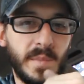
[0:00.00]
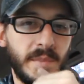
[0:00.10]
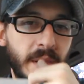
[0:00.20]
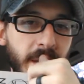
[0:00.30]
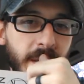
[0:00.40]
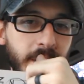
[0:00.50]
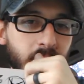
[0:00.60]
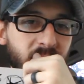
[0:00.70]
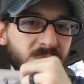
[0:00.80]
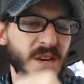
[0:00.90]
they
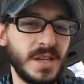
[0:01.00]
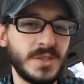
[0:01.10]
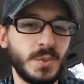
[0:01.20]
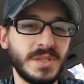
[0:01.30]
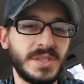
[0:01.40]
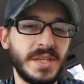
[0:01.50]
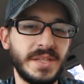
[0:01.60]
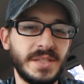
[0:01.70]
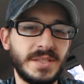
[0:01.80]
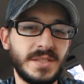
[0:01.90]
acknowledge what sin
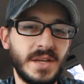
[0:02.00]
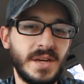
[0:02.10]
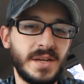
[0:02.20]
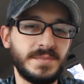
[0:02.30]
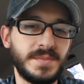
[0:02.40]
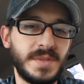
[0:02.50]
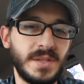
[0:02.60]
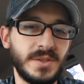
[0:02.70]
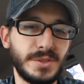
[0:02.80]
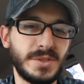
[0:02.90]
is. Uh,
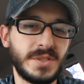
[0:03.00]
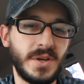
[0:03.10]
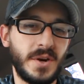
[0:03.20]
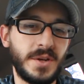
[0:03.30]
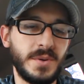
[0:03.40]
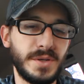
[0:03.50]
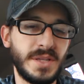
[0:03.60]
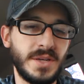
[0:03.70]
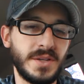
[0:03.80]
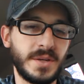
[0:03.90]
theologians argue all day
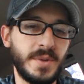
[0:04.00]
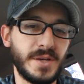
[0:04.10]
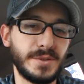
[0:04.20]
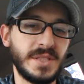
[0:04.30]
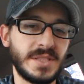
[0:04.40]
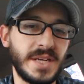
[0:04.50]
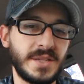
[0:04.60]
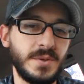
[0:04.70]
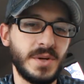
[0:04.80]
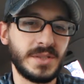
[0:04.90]
long about the exact
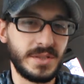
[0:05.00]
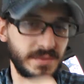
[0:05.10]
nuance